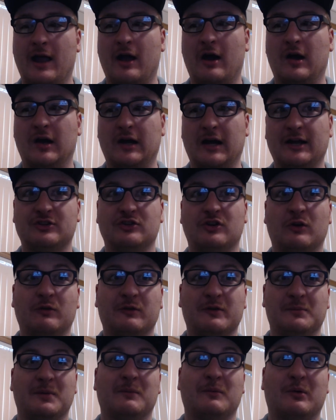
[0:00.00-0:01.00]
Hawkeye should
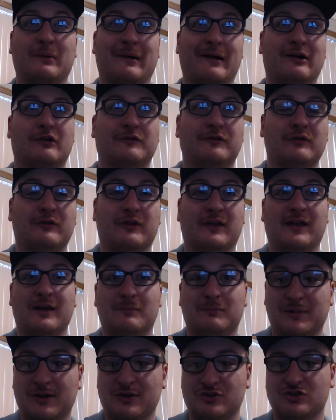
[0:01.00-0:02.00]
always be more powerful than
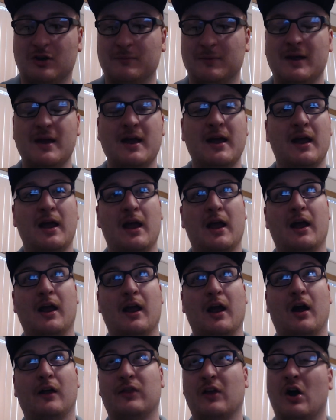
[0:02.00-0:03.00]
Kate Bishop.
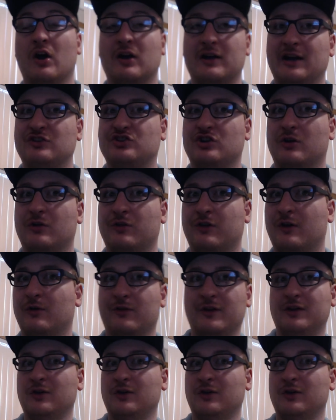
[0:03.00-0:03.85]
In the Hawkeye show though, they